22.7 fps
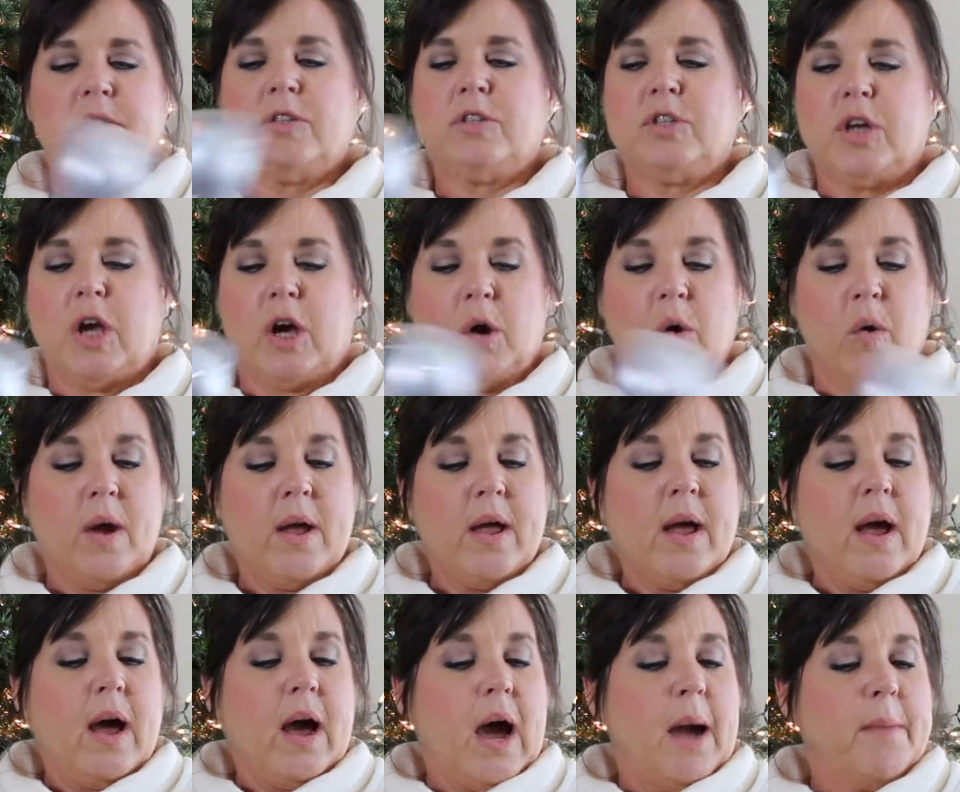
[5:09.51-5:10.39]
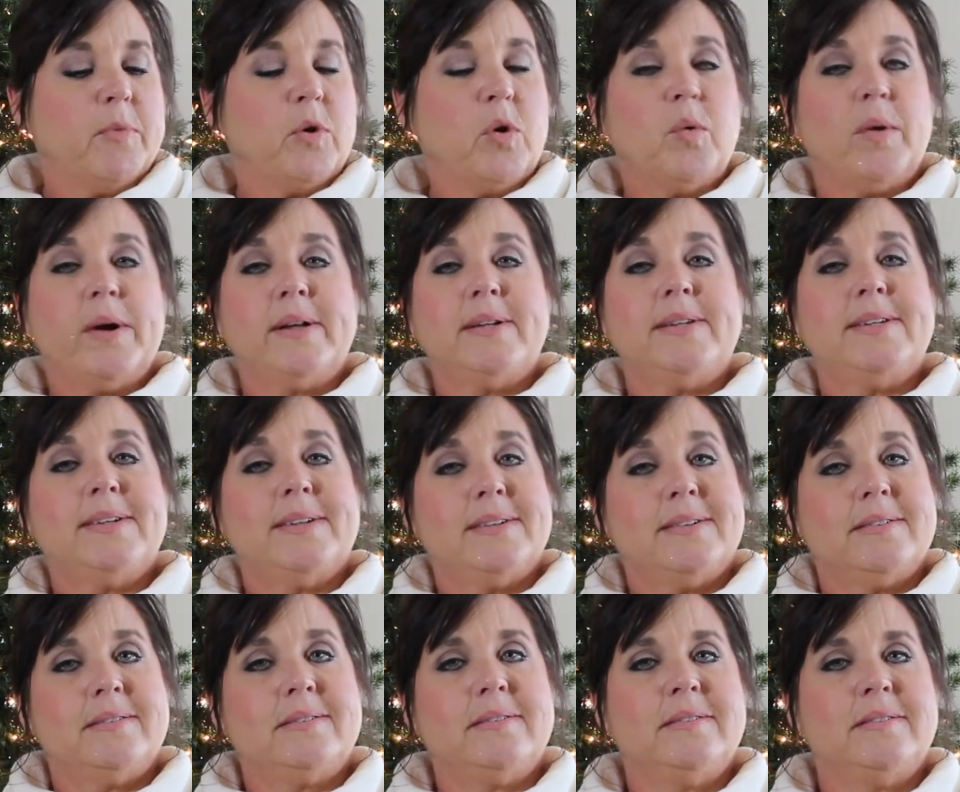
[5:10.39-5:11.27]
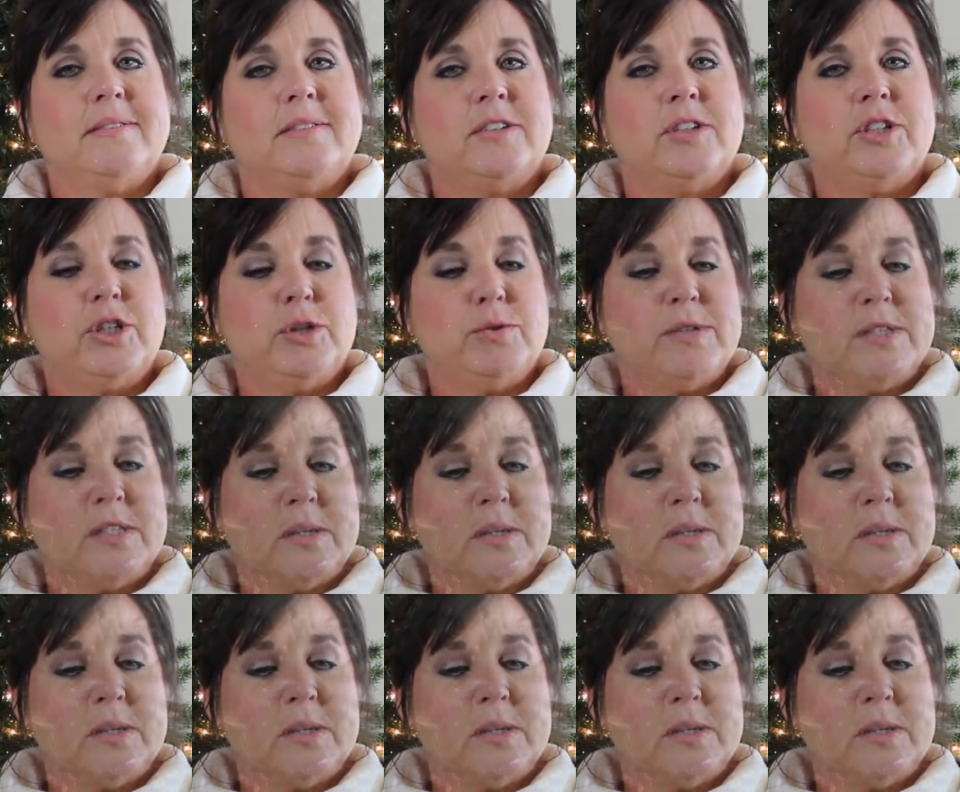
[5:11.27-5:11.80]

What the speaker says: So I'm going to do